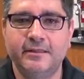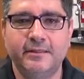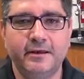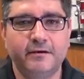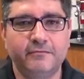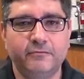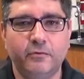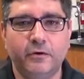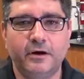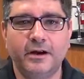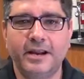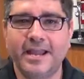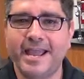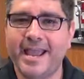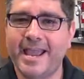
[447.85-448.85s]
Therefore,
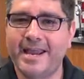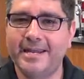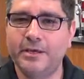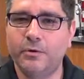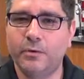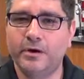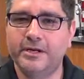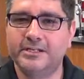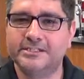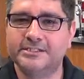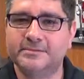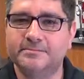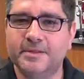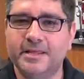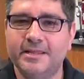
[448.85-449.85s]
any
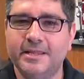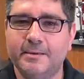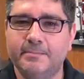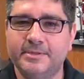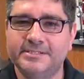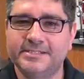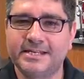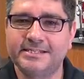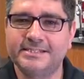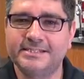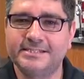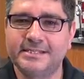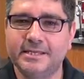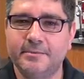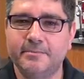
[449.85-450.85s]
organism that
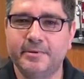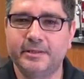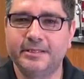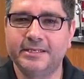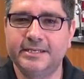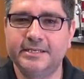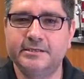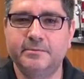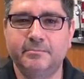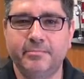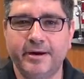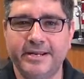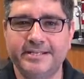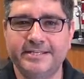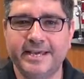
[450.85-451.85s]
possesses the ability to
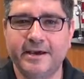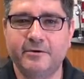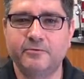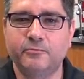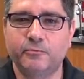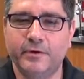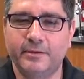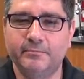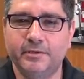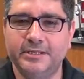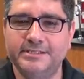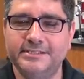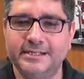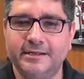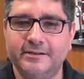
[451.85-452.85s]
break down red
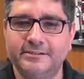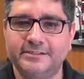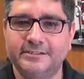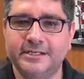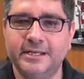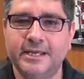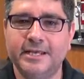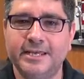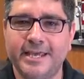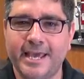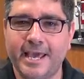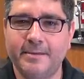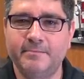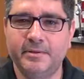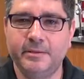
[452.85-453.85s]
blood cells
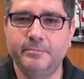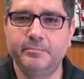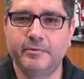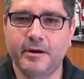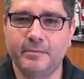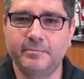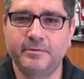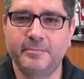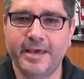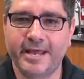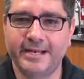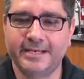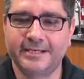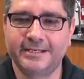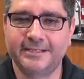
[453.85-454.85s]
can be
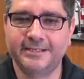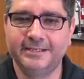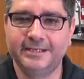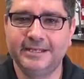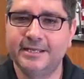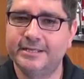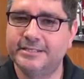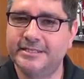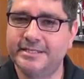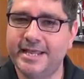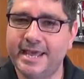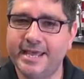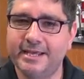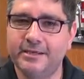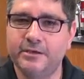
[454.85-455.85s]
problematic.
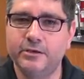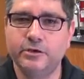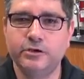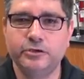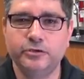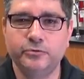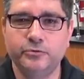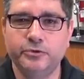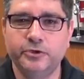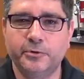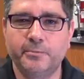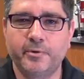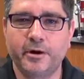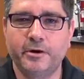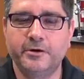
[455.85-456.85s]
Today, you and
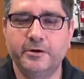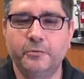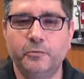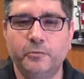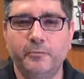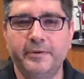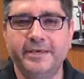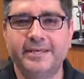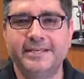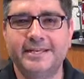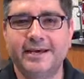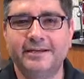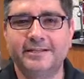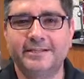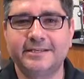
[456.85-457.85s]
your partner will be
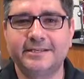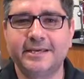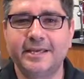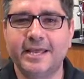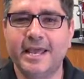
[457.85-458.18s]
conducting